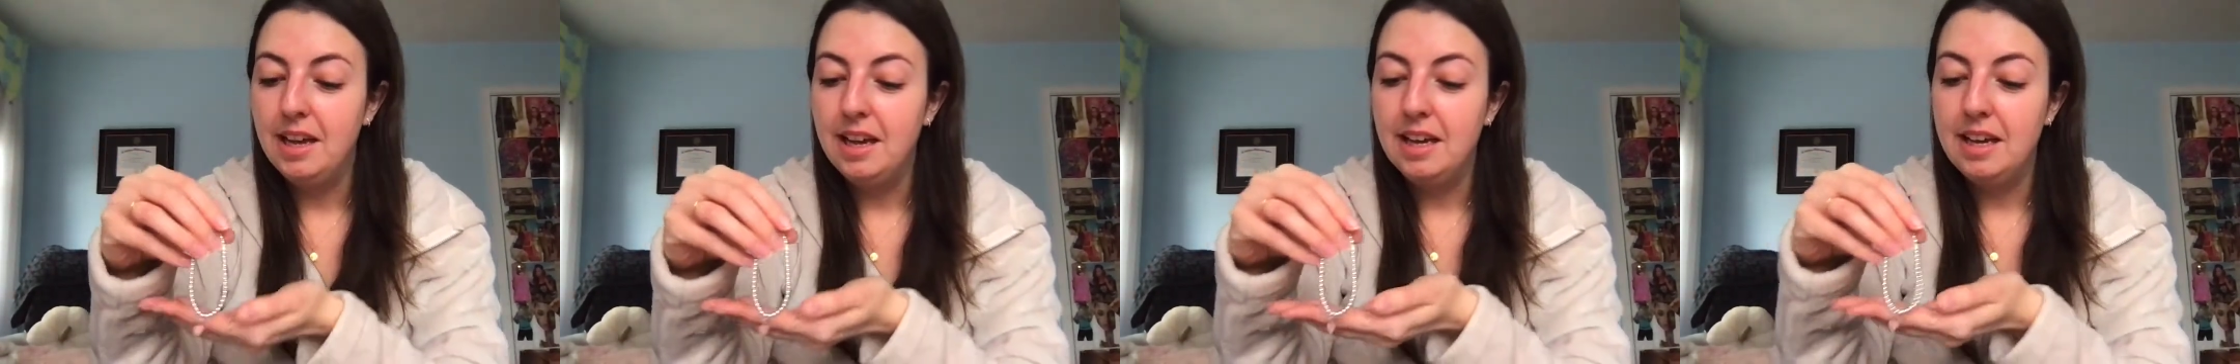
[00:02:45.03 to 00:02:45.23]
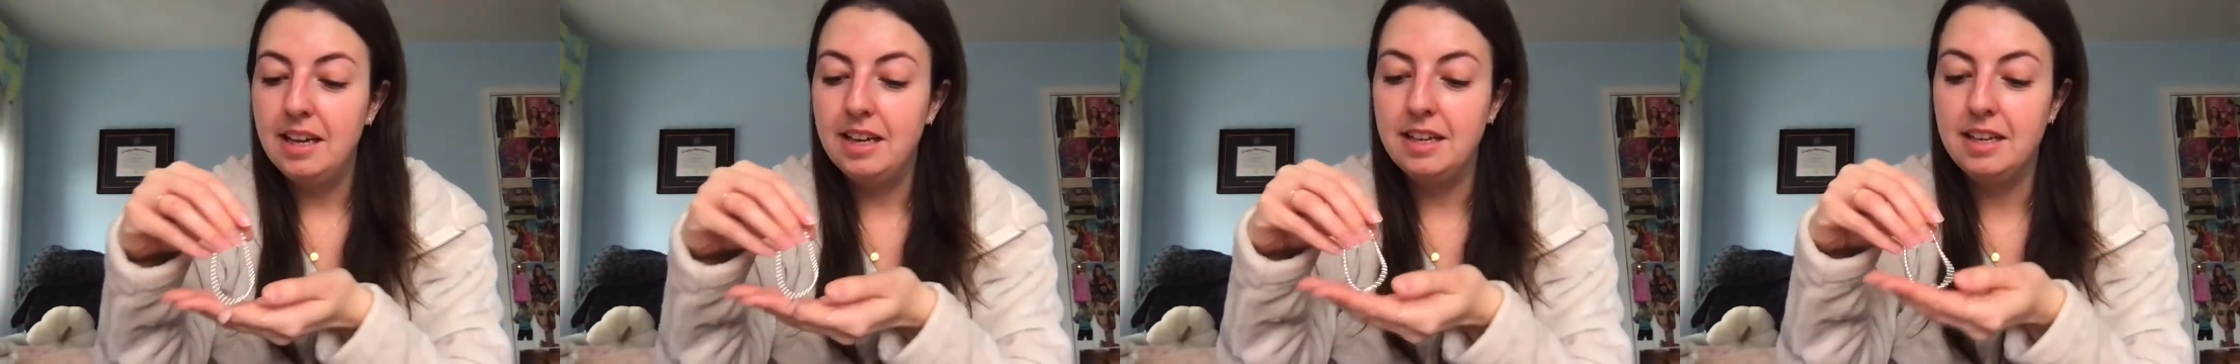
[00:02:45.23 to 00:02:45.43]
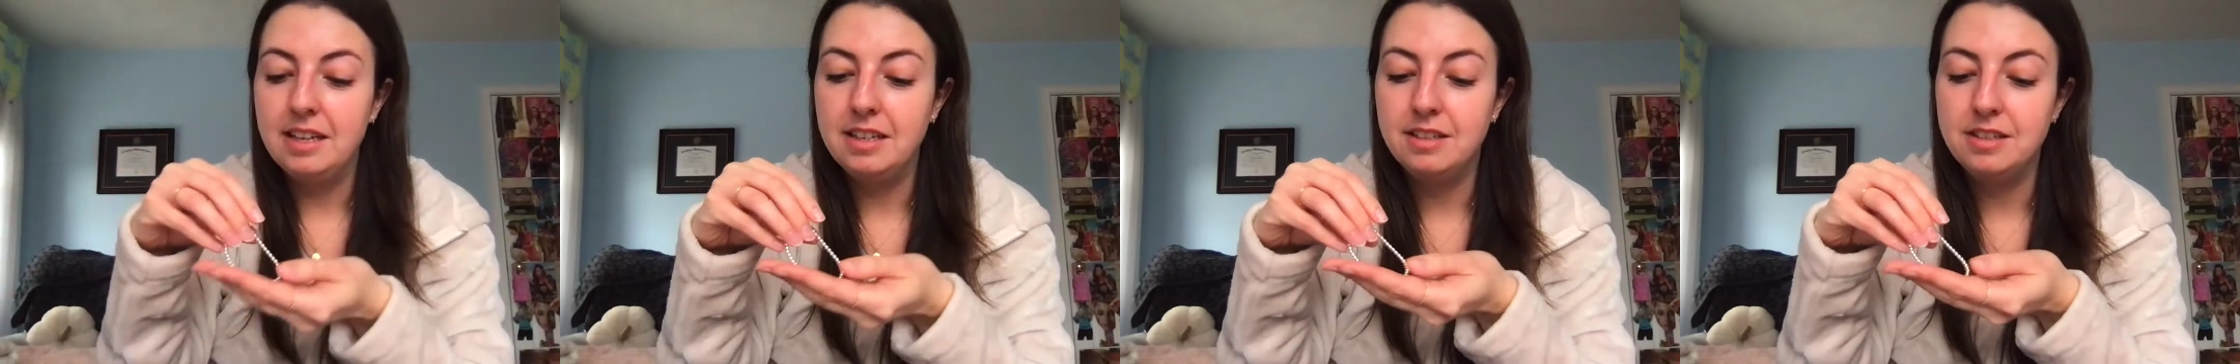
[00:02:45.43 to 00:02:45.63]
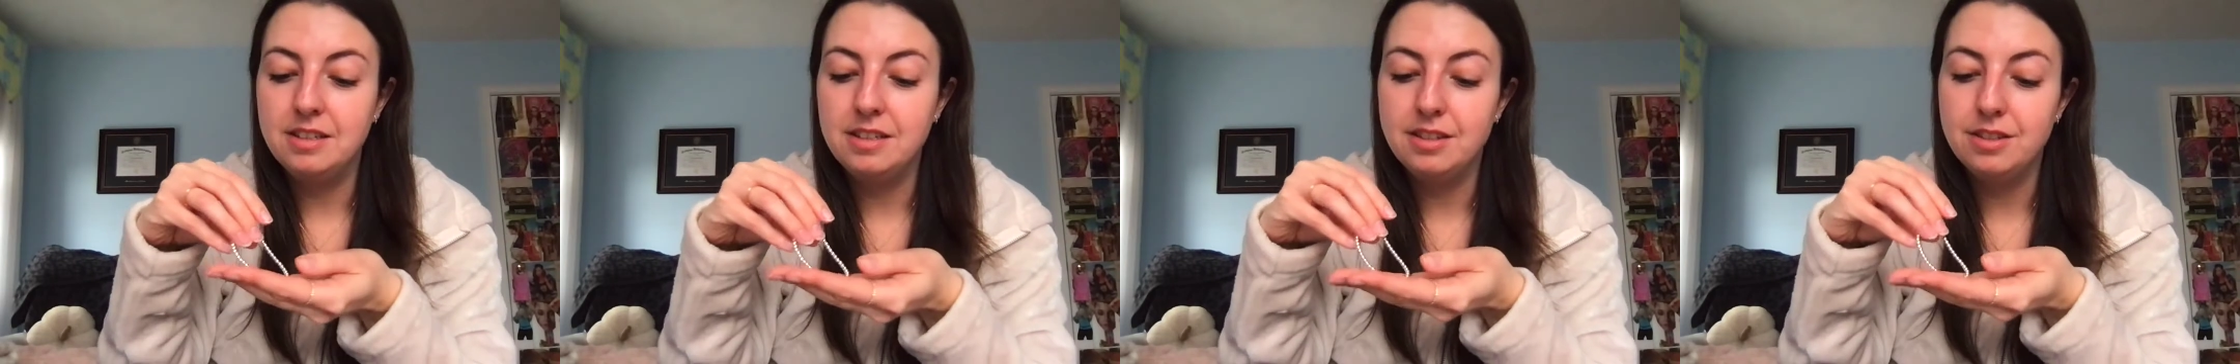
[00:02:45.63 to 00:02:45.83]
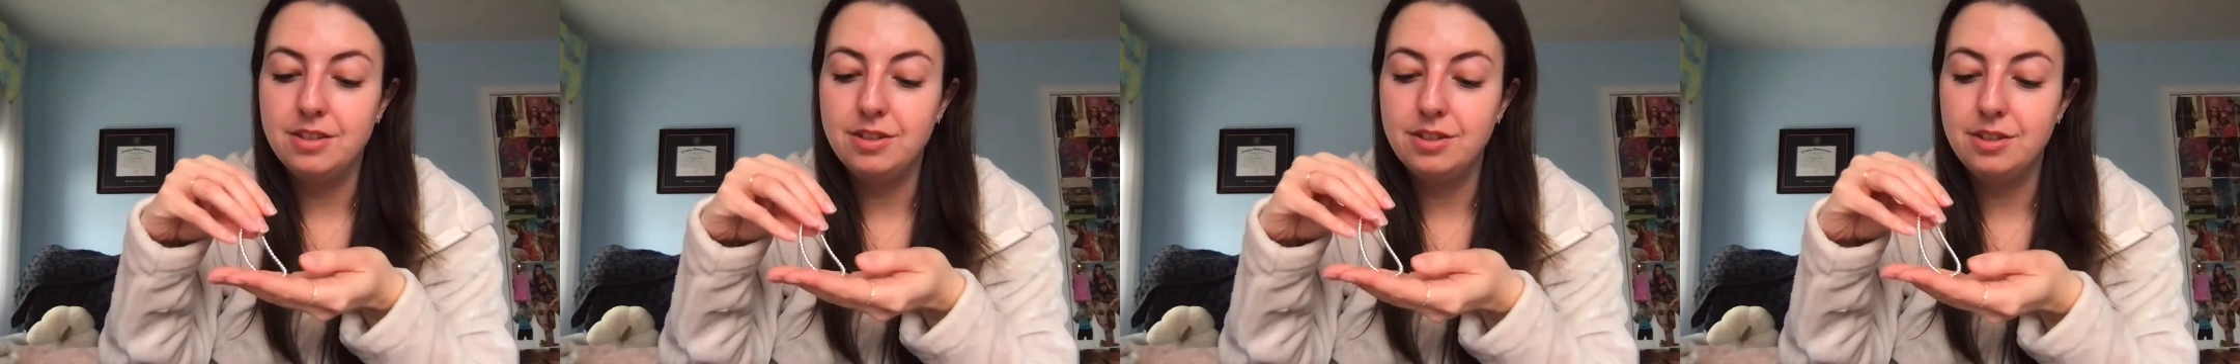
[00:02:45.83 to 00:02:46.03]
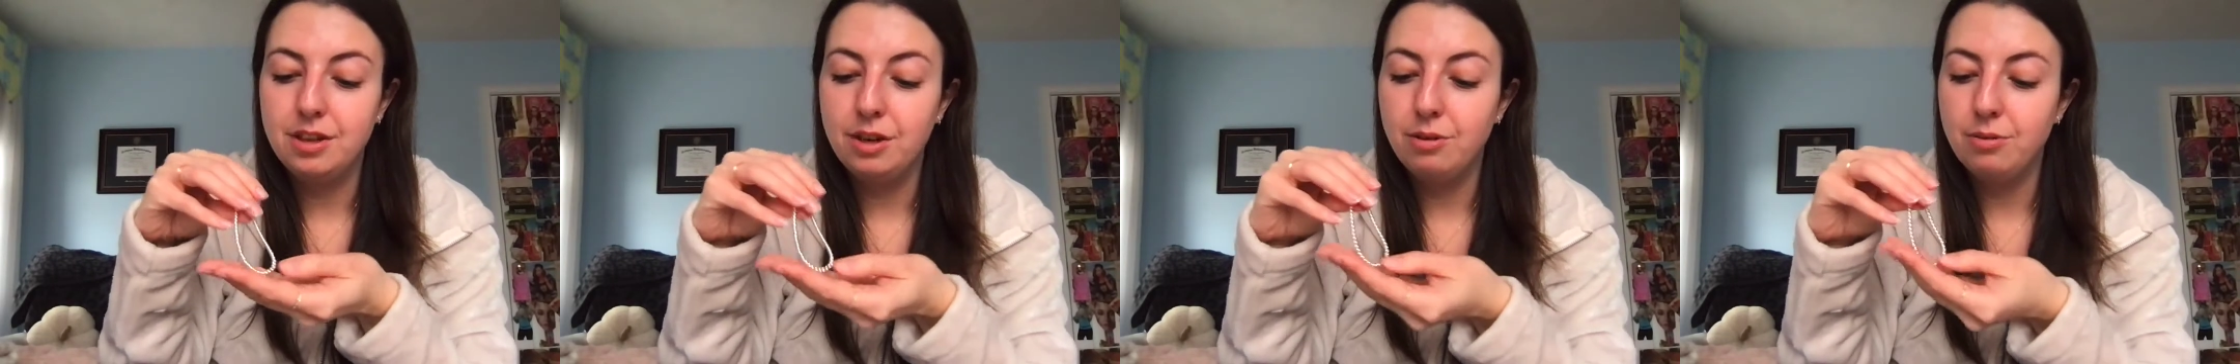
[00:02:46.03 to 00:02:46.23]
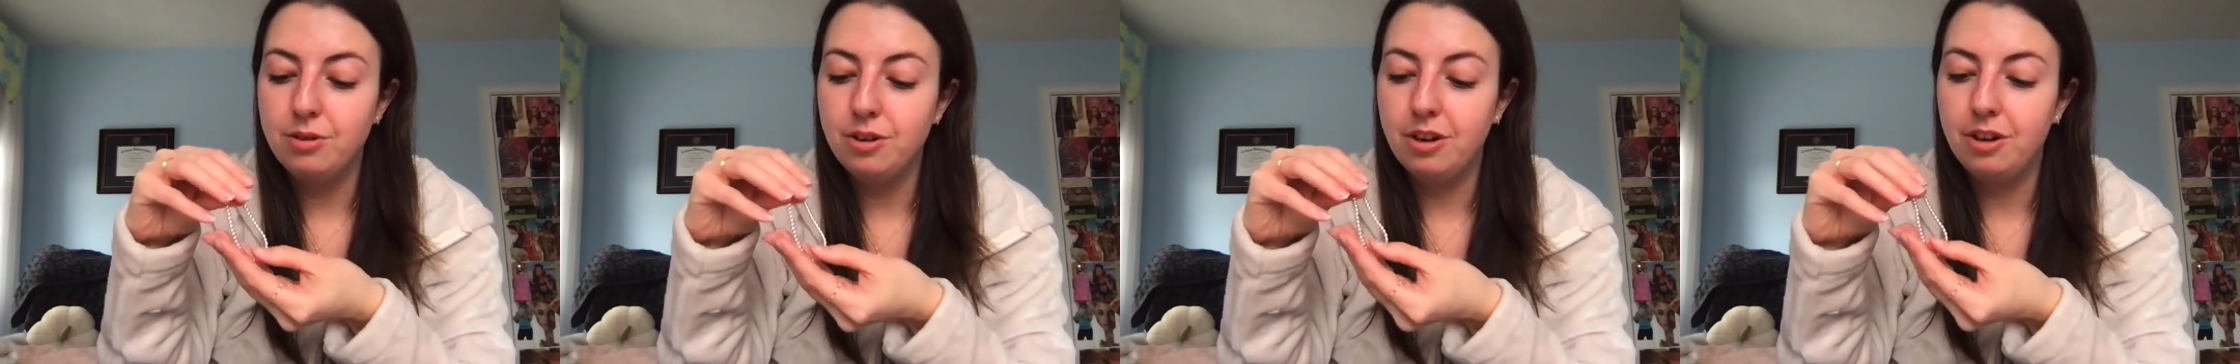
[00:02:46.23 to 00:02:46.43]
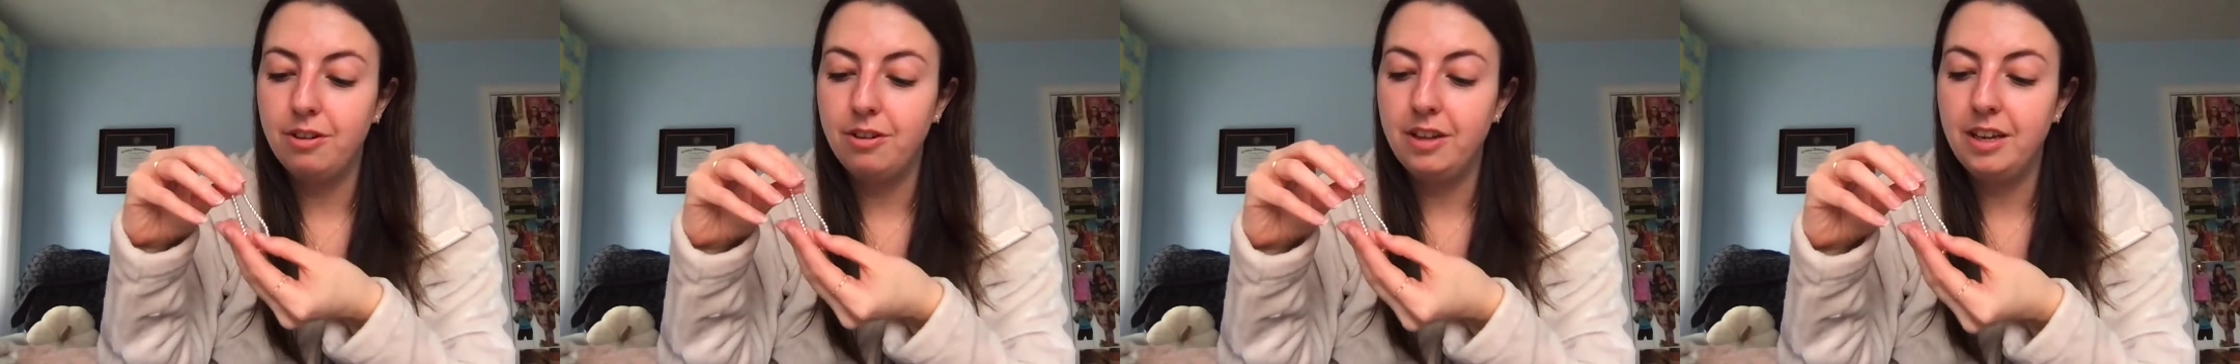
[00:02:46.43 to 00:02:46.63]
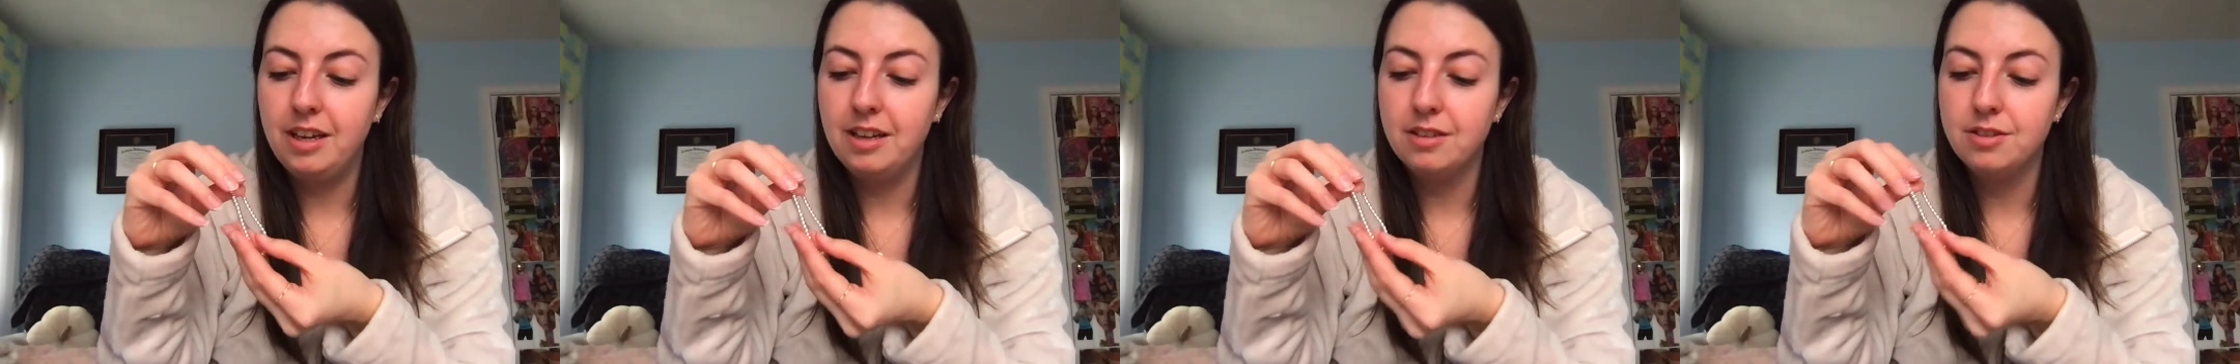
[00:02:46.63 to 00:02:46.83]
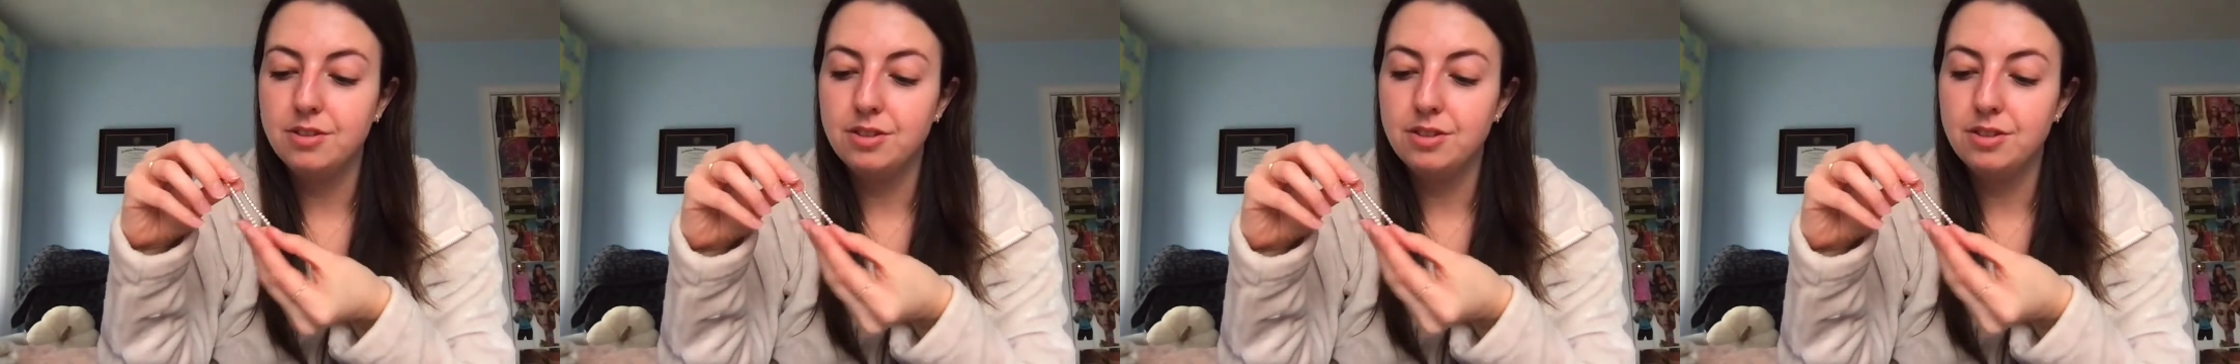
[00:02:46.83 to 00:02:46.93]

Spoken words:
It is so darling,